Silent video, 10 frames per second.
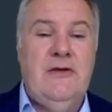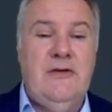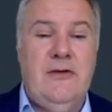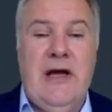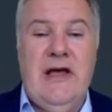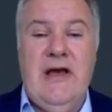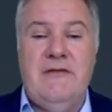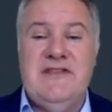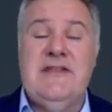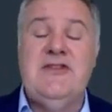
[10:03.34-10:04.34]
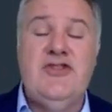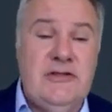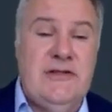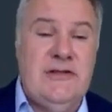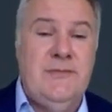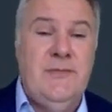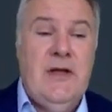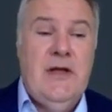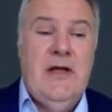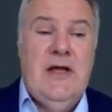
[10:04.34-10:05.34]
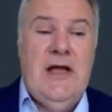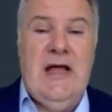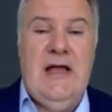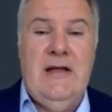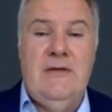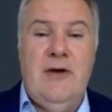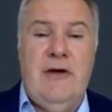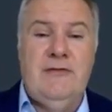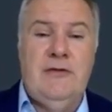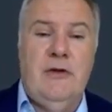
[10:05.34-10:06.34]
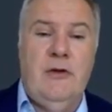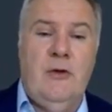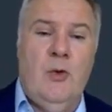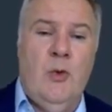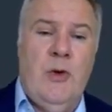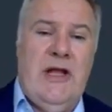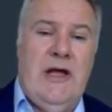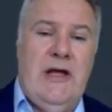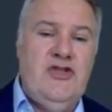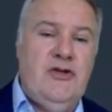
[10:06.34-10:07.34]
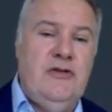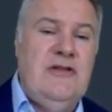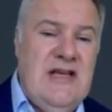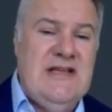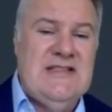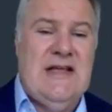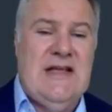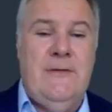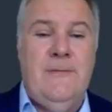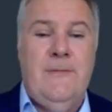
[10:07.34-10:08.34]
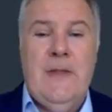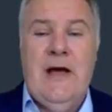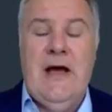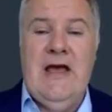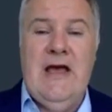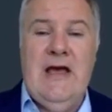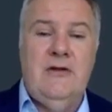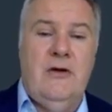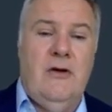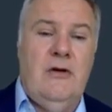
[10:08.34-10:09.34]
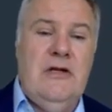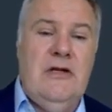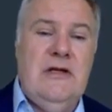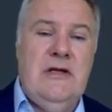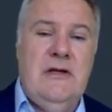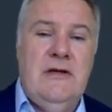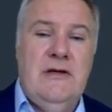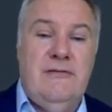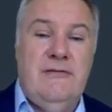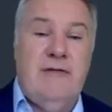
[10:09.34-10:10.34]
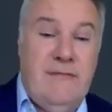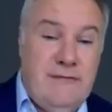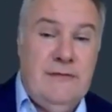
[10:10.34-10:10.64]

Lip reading: You know, I have 6 children, And you have to know, when I joined the DXN, I had only 5.